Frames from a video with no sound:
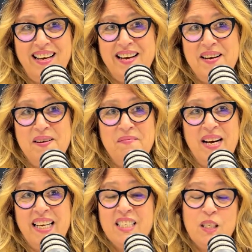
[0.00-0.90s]

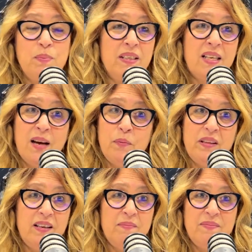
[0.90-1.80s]
I get to spend time with
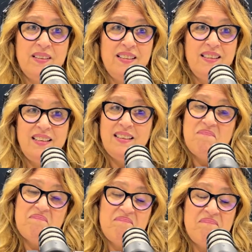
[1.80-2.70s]
him,
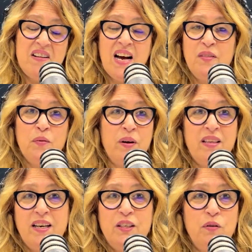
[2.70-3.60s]
not in the way
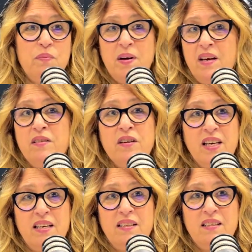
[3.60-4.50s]
that I do with my other
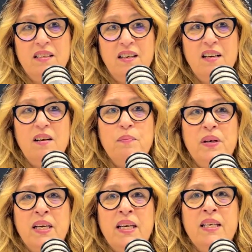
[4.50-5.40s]
kids,
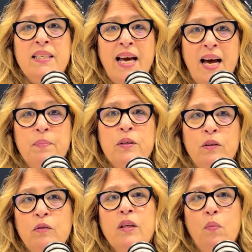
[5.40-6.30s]
but he is
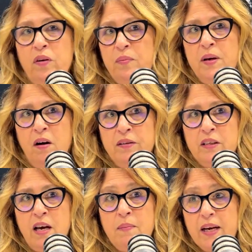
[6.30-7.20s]
absolutely with me all the
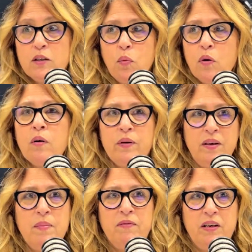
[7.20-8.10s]
time. I get to work with
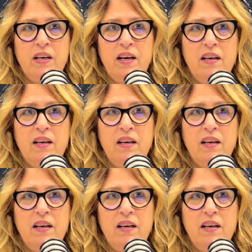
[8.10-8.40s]
him every day.